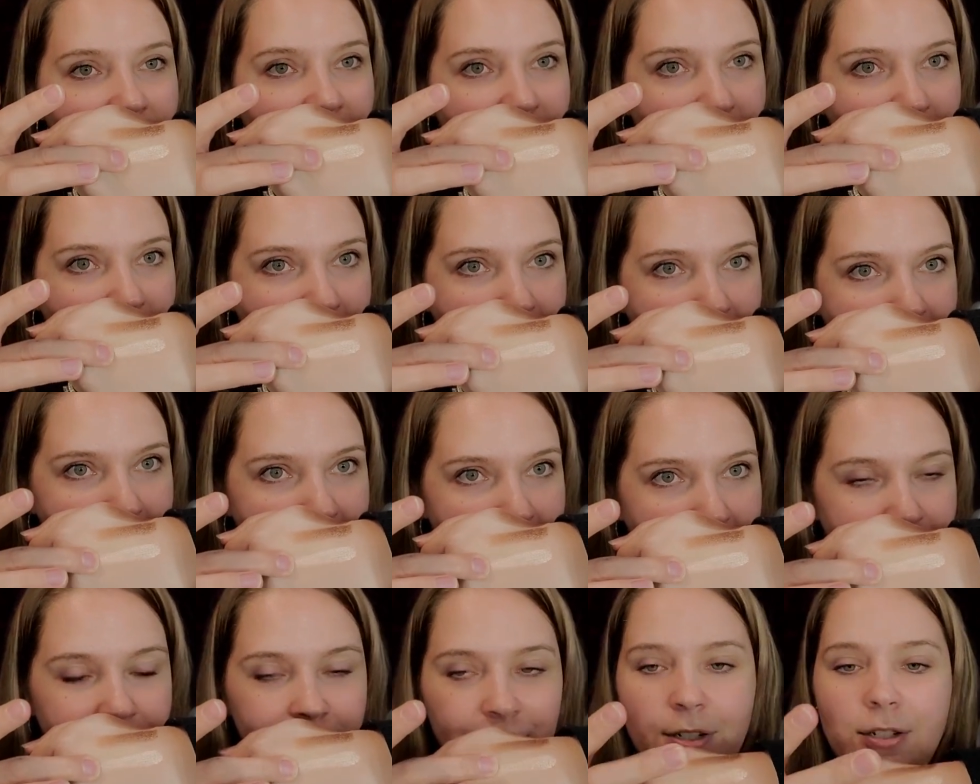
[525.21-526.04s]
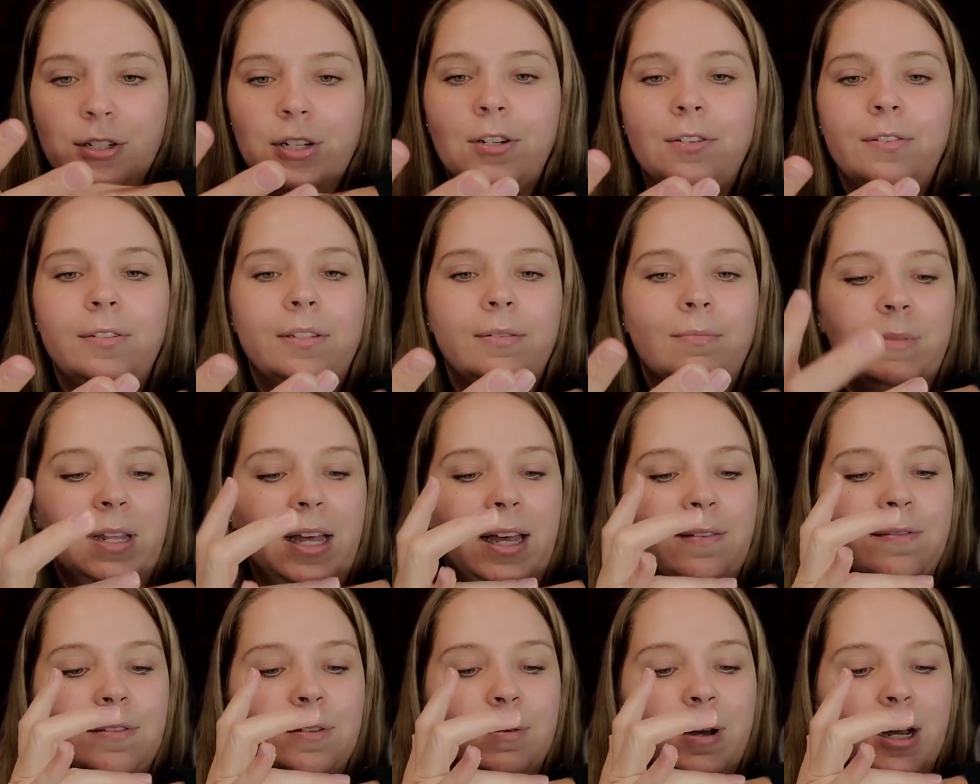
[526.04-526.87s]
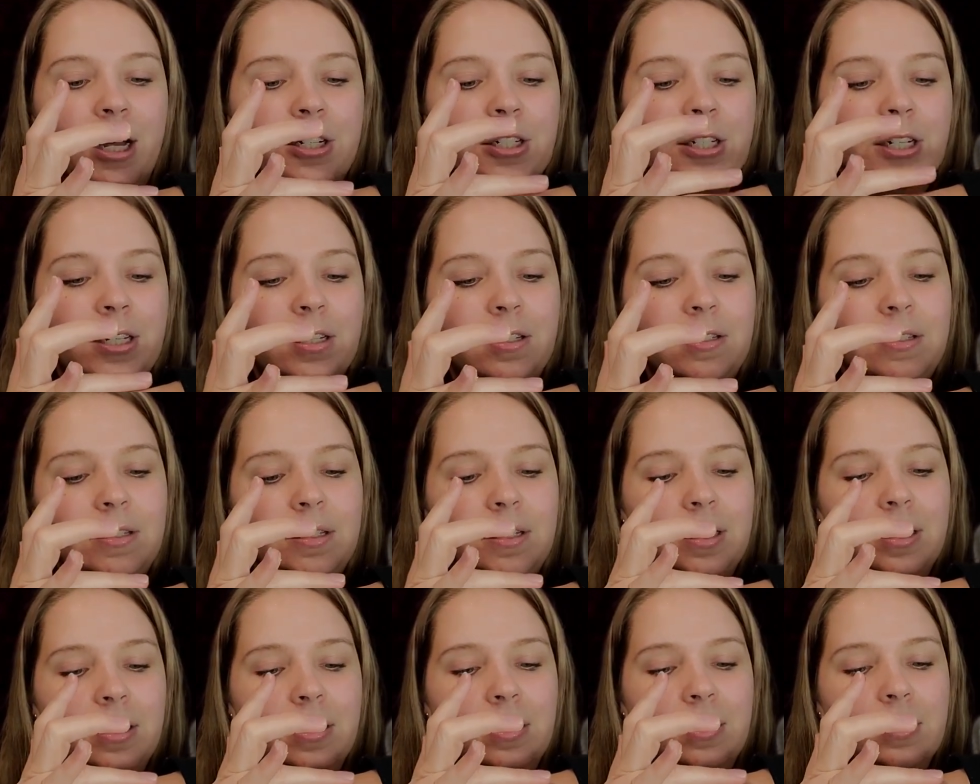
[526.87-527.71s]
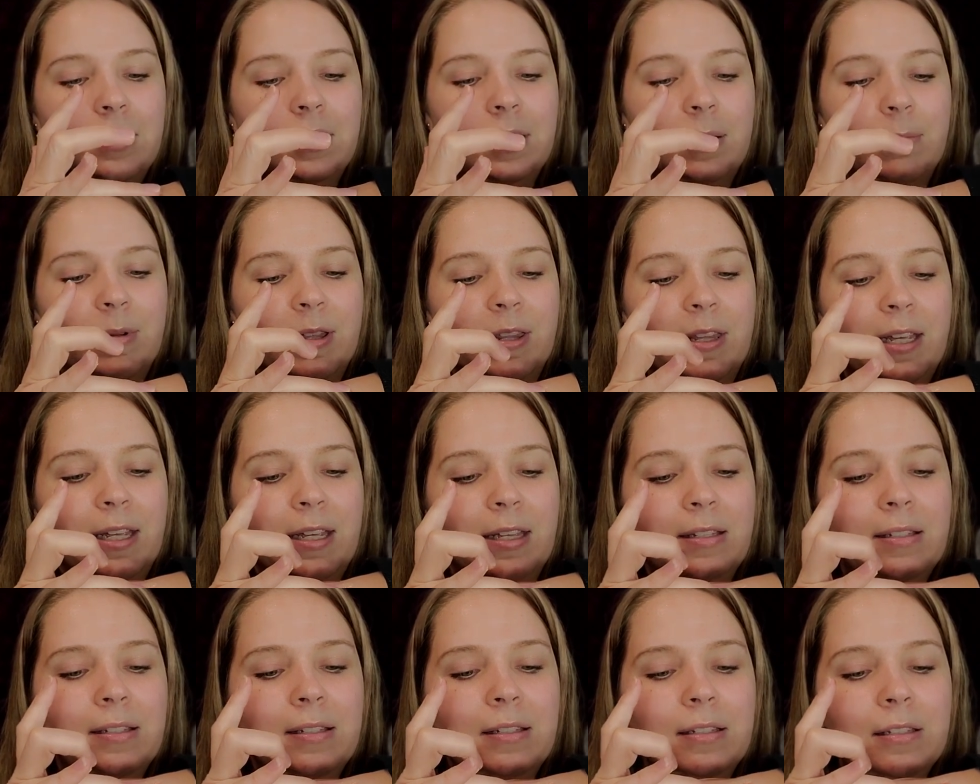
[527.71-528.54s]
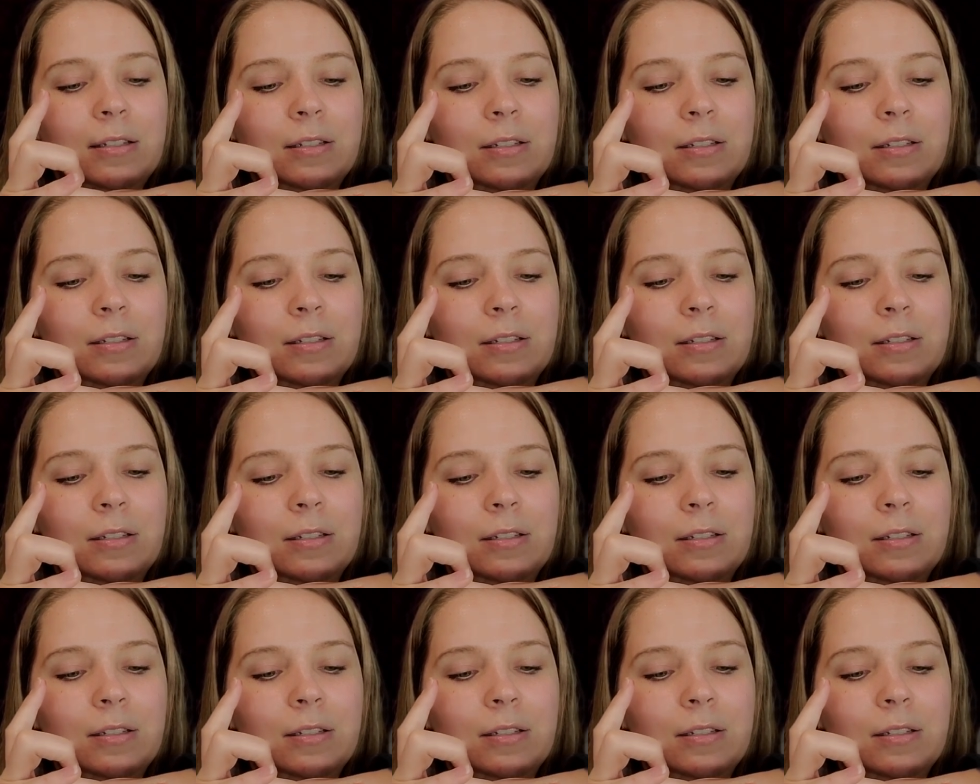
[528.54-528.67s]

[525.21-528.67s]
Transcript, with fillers: I have to show some live swatches in some of these.